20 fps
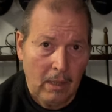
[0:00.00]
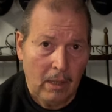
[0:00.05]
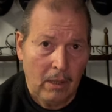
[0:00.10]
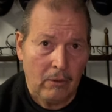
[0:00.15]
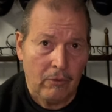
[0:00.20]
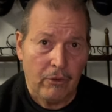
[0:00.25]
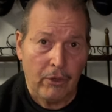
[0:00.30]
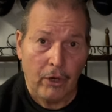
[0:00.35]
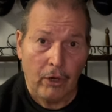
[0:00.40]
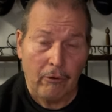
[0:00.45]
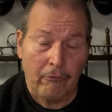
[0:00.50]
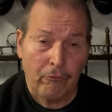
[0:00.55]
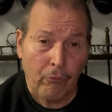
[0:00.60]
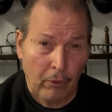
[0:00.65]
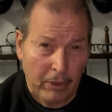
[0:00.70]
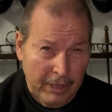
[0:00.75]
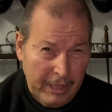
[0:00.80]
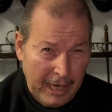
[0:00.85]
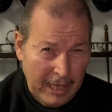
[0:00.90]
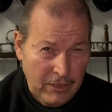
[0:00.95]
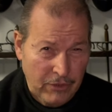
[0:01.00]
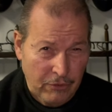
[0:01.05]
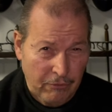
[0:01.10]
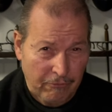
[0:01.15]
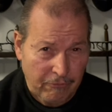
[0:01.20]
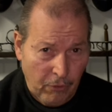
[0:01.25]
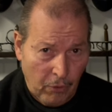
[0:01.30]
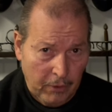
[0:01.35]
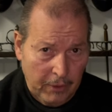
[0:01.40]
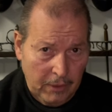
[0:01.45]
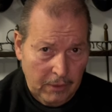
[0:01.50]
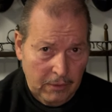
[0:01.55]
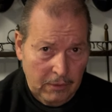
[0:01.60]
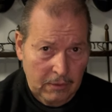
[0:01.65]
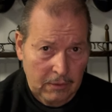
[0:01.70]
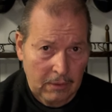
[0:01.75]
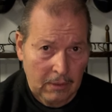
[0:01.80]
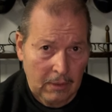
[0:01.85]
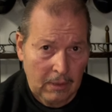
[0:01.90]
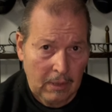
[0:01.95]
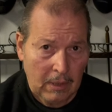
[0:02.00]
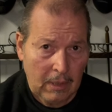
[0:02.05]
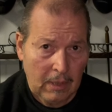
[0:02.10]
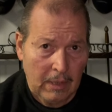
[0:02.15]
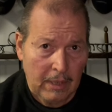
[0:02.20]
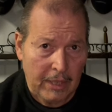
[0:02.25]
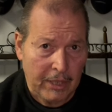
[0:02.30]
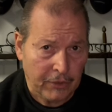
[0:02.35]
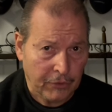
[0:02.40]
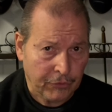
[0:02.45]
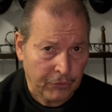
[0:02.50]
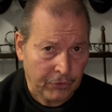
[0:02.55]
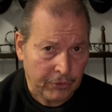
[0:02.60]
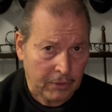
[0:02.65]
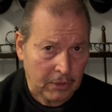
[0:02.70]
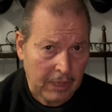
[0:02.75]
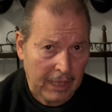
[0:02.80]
There are four kinds of focus: internal